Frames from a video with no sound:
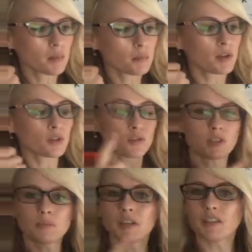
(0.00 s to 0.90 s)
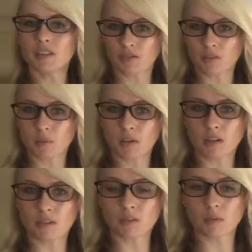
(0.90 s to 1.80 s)
but it could be a different word.
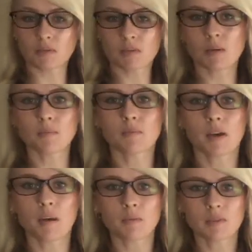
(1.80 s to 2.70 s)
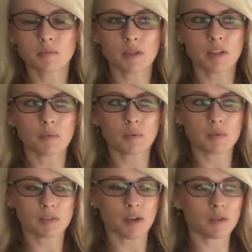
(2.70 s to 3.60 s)
So when sometimes we hear people
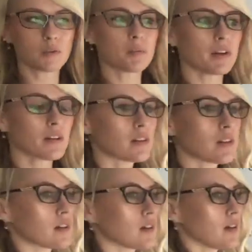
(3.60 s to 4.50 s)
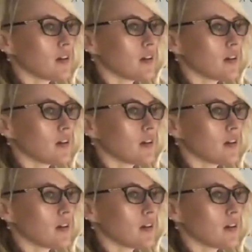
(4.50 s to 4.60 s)
talk, we might think